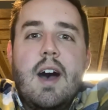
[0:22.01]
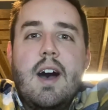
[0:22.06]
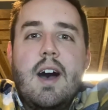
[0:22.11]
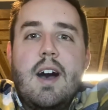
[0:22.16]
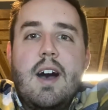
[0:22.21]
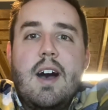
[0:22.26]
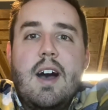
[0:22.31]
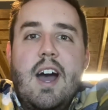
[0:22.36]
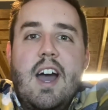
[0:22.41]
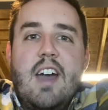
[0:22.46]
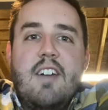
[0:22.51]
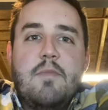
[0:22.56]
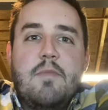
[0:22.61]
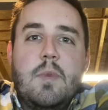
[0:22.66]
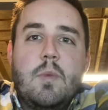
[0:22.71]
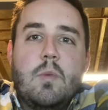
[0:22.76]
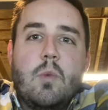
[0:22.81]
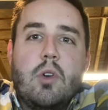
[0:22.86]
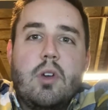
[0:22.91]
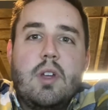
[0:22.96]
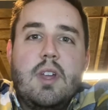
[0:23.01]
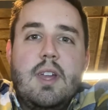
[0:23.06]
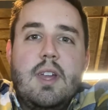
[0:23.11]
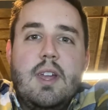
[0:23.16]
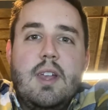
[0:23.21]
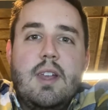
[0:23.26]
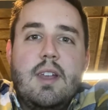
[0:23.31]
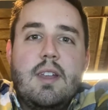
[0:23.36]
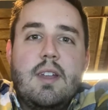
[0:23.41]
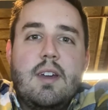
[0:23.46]
I've been
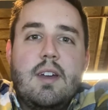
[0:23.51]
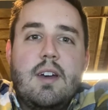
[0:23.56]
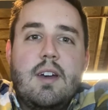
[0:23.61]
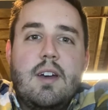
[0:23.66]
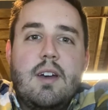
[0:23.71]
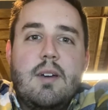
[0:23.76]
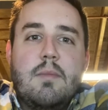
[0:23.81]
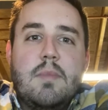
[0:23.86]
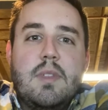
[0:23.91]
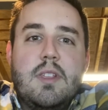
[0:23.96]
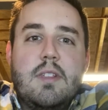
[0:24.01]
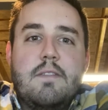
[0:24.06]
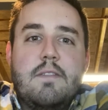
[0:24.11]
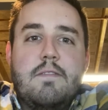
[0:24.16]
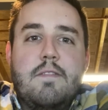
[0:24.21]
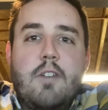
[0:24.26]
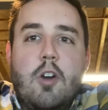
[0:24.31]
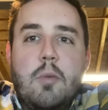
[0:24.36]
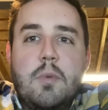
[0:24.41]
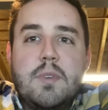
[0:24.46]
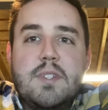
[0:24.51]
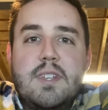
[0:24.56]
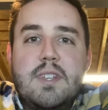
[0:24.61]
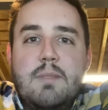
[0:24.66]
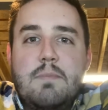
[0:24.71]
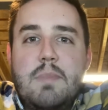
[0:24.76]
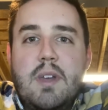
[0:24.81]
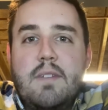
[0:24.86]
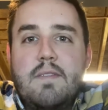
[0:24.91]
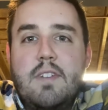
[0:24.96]
working in the
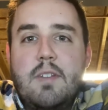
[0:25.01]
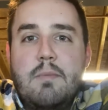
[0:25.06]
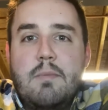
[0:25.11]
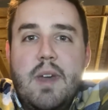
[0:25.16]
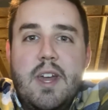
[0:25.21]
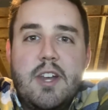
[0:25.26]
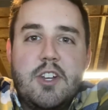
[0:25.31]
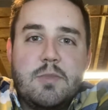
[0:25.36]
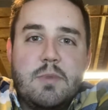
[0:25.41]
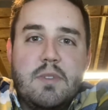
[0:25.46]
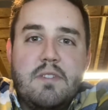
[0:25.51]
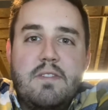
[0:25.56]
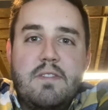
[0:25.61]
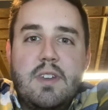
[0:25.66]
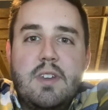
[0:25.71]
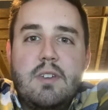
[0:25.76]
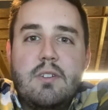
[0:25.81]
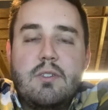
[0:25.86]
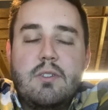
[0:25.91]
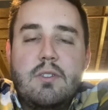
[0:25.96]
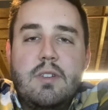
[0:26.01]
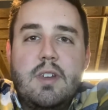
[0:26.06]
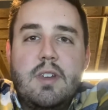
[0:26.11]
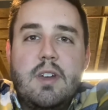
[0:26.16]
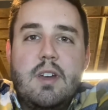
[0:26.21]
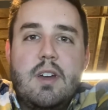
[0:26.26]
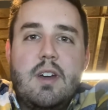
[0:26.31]
pharmacy benefit management field.